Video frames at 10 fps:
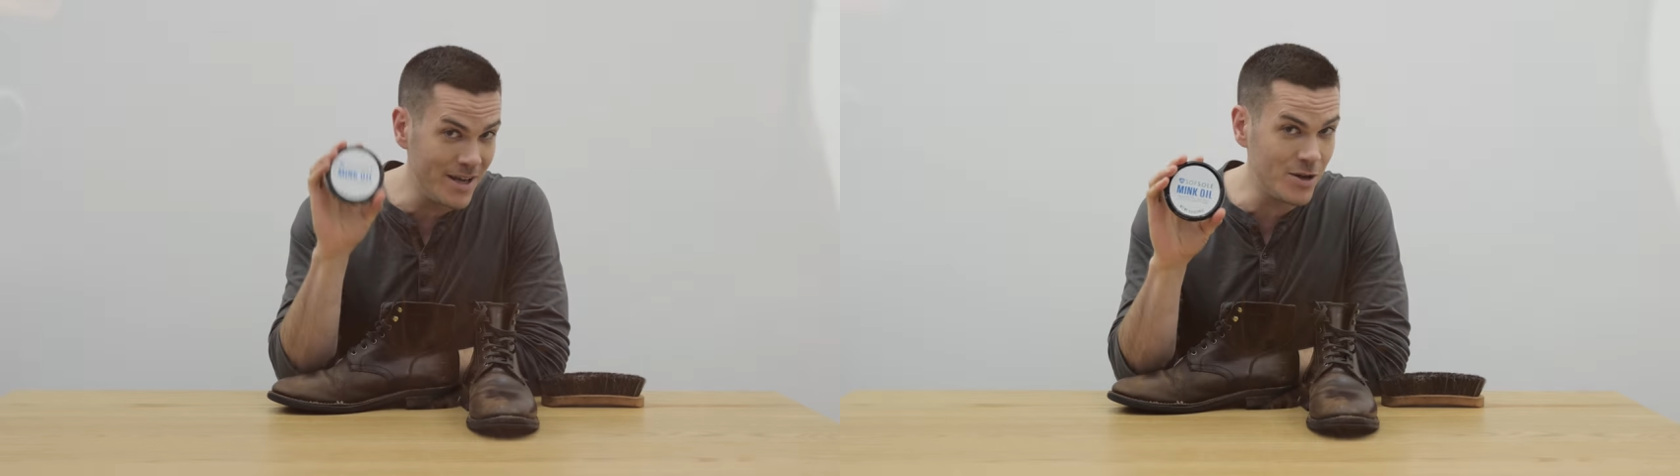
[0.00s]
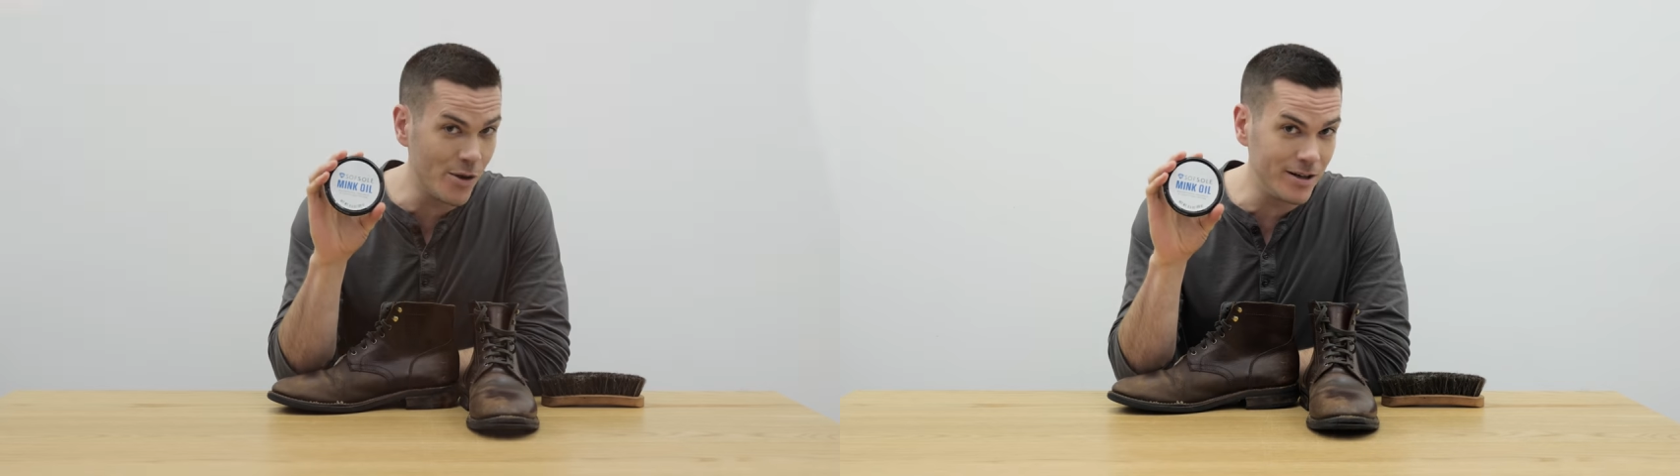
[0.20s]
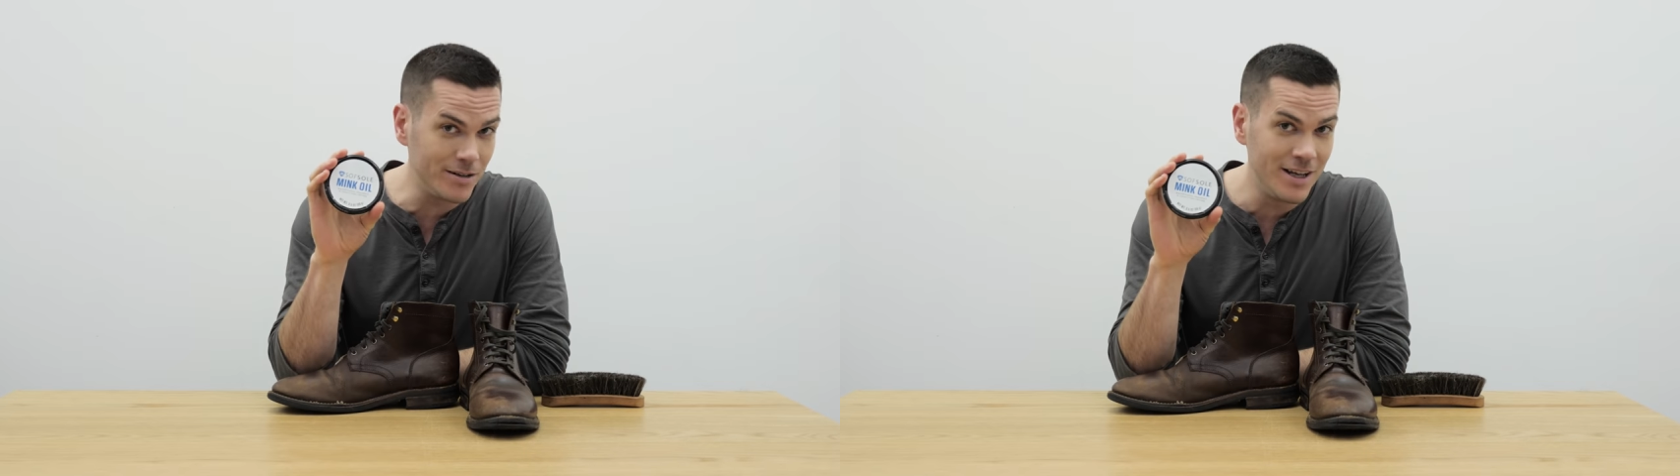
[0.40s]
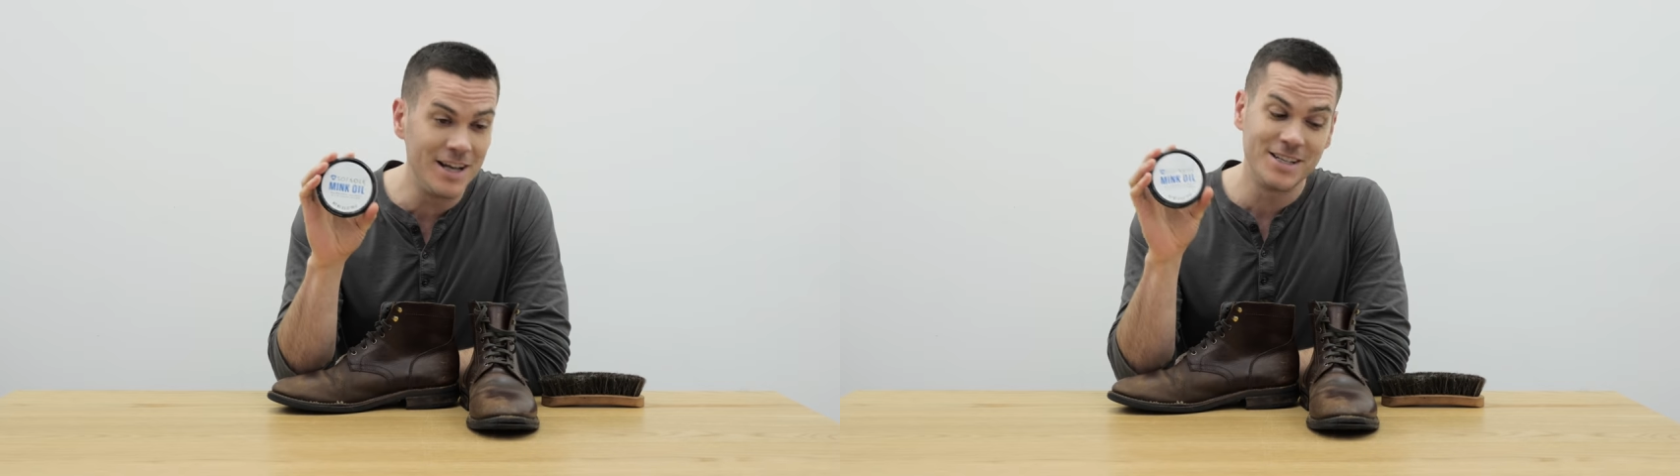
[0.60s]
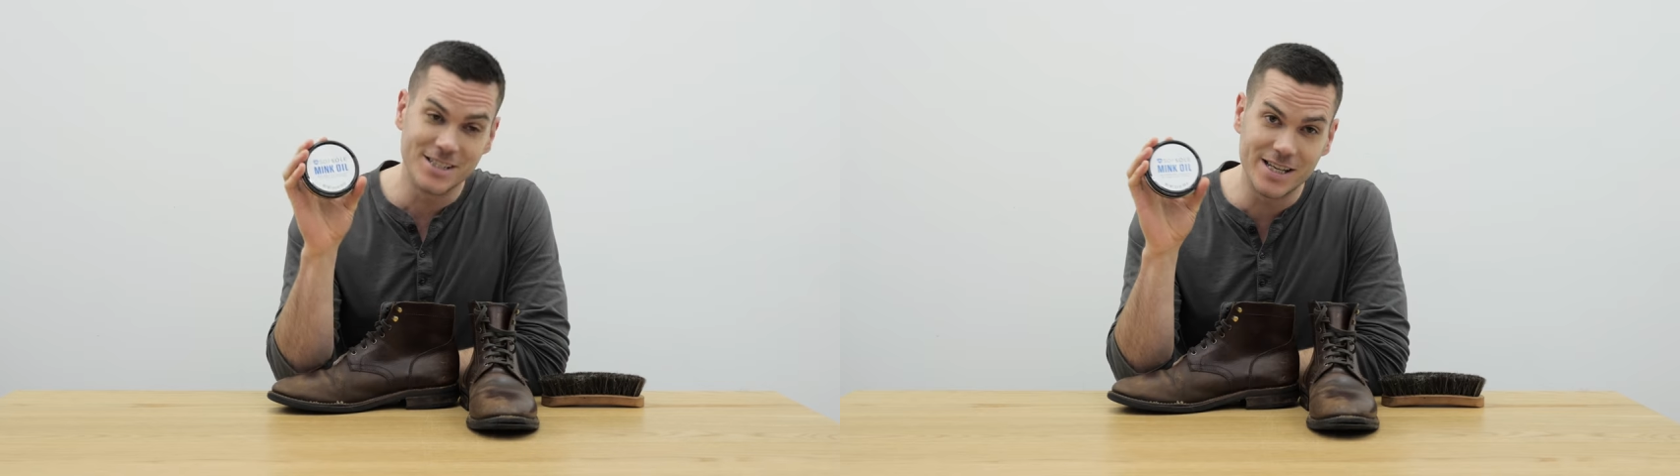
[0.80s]
mink oil,
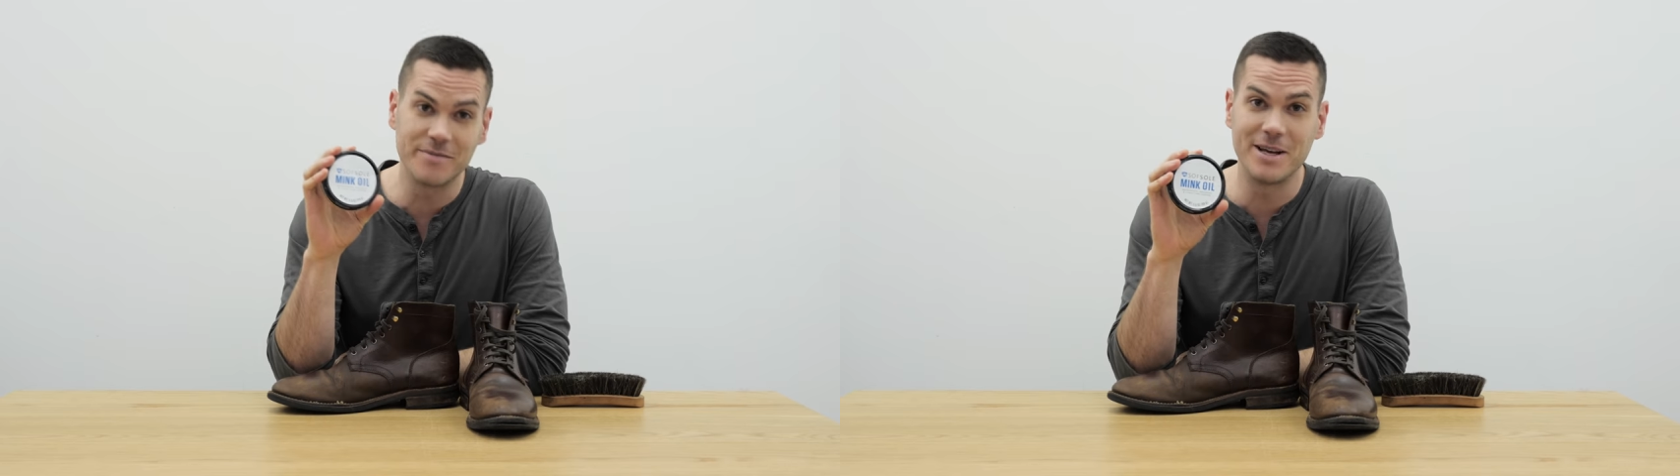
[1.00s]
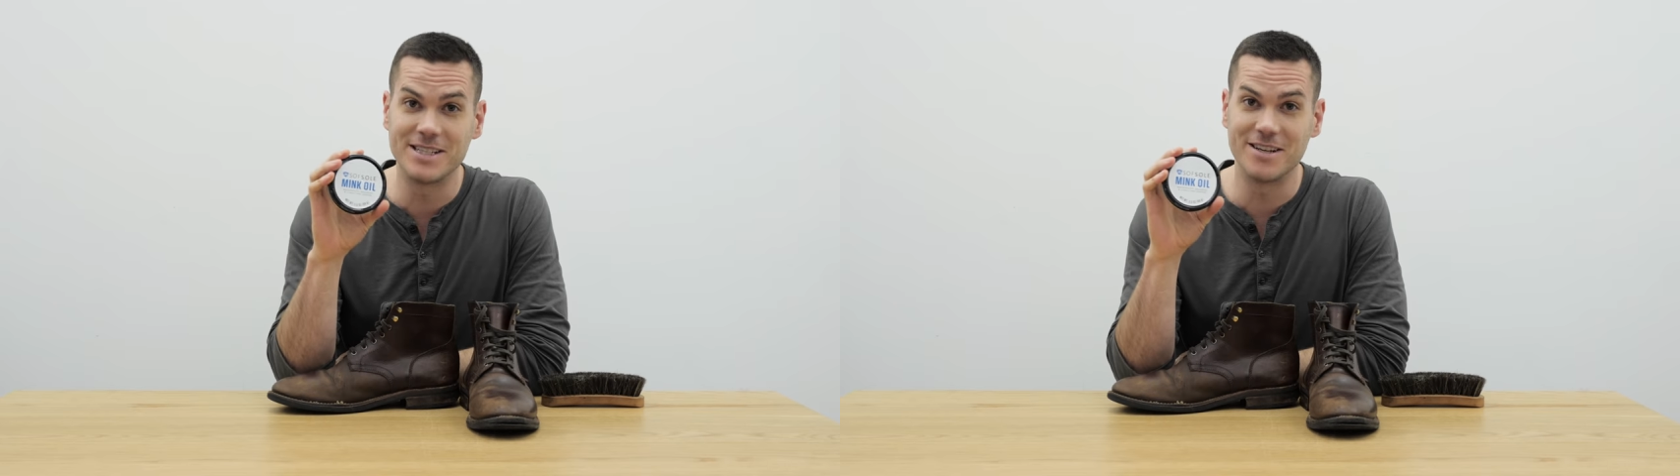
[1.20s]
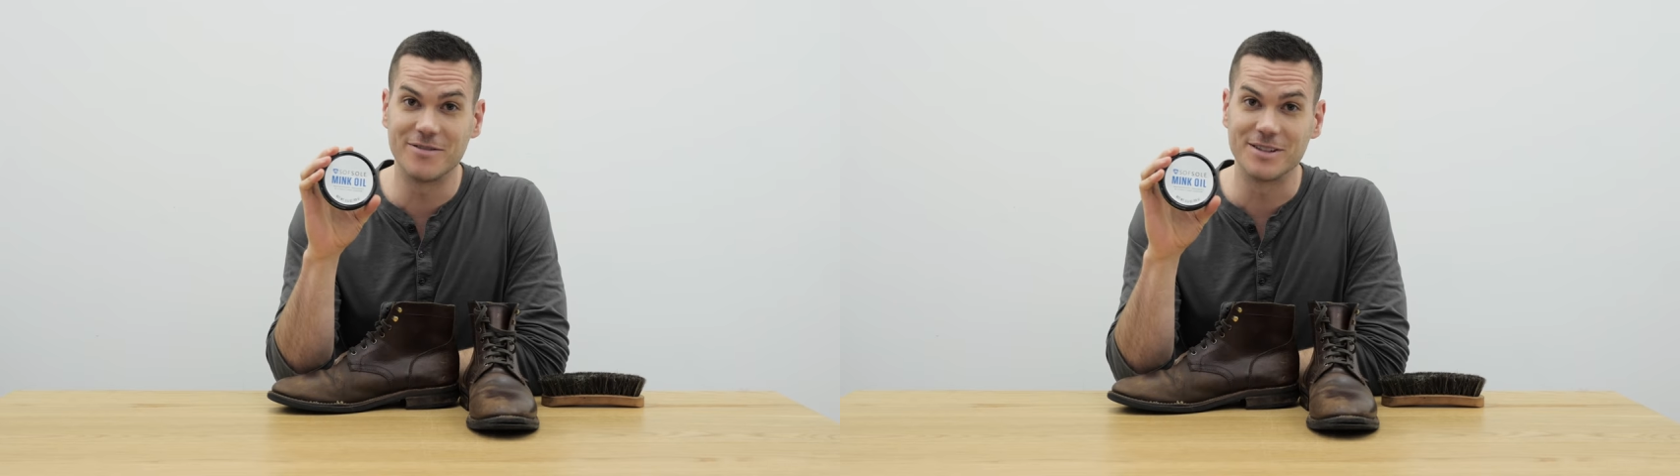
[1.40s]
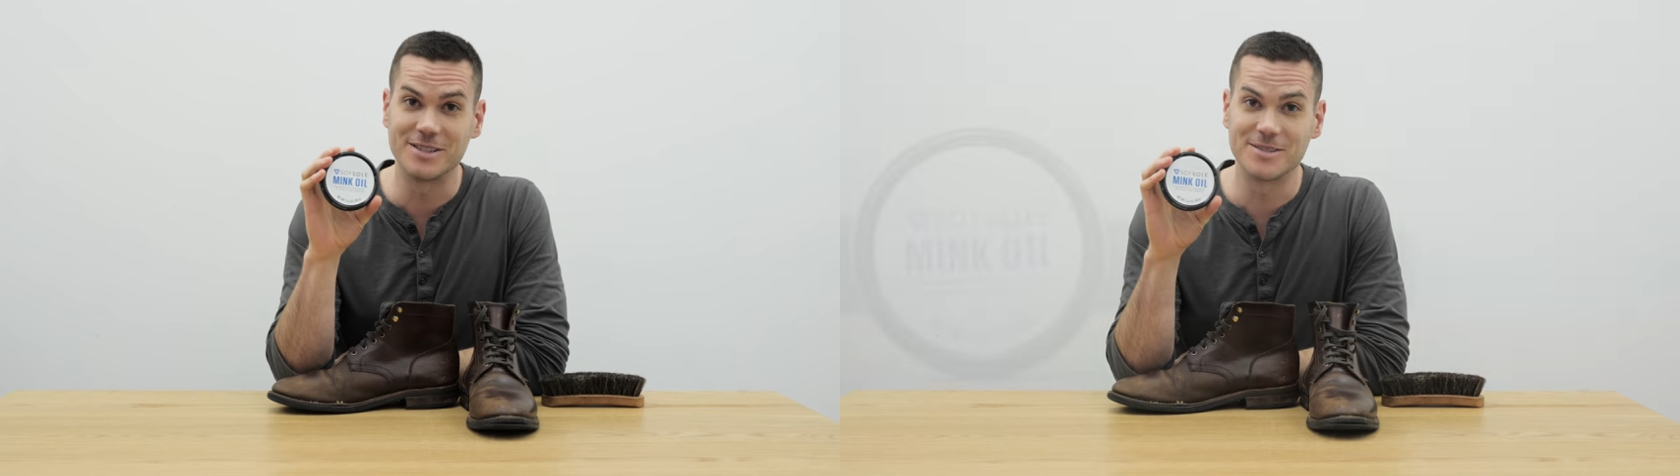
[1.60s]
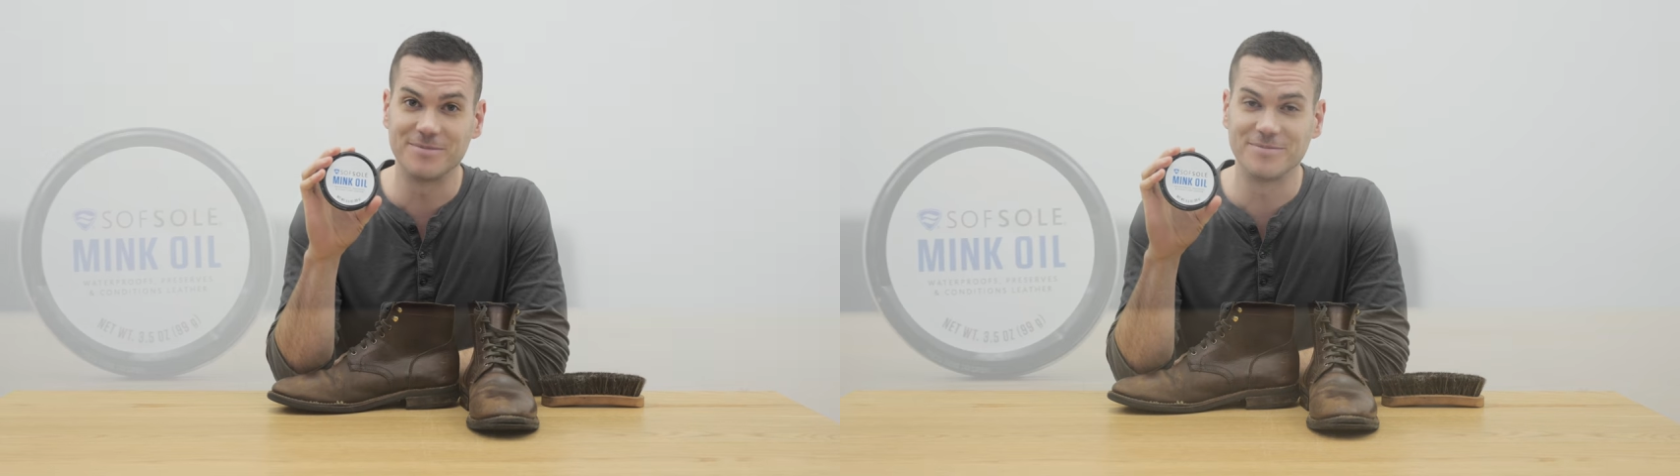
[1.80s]
to see if it makes a
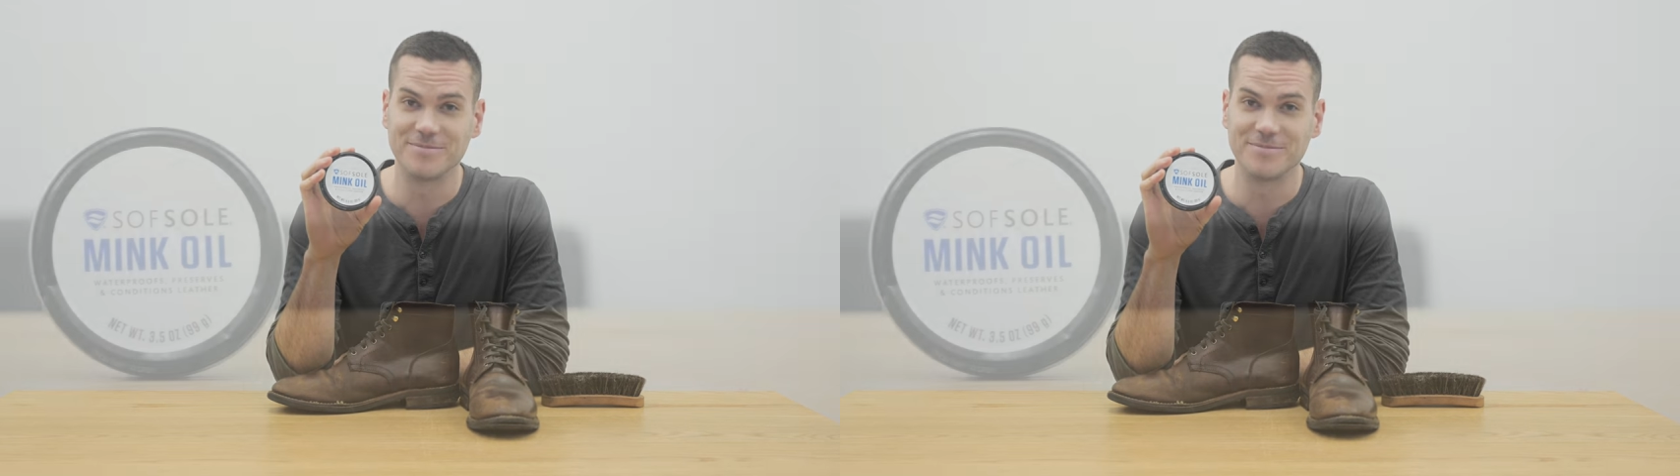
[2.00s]
difference.